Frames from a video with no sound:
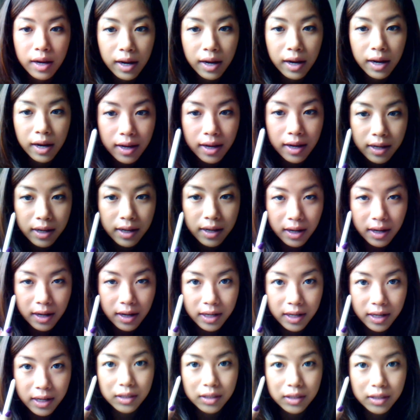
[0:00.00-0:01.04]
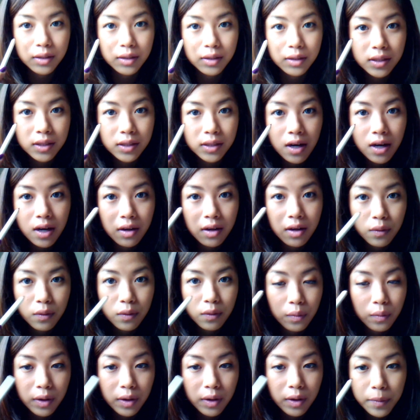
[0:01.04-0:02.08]
And I just use it on the
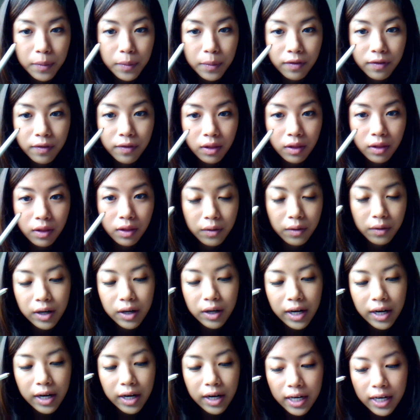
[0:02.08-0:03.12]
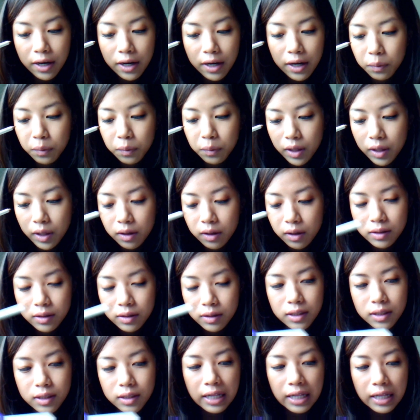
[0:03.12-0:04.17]
rim of the lower, and I get really close
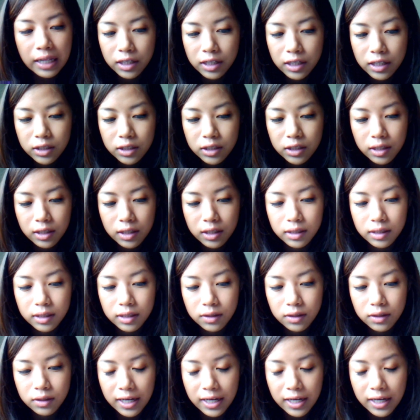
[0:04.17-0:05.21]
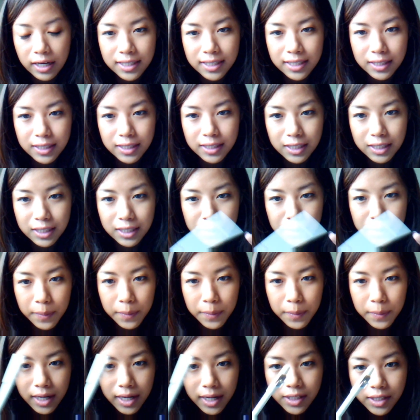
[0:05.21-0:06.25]
to the lash line so that it doesn't
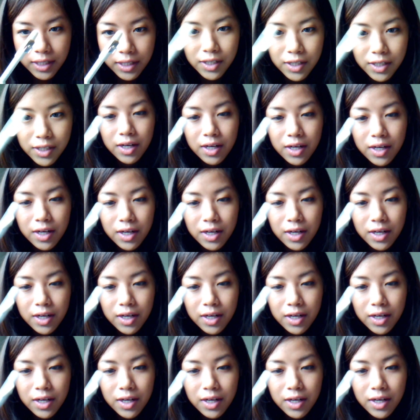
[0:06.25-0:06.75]
smudge.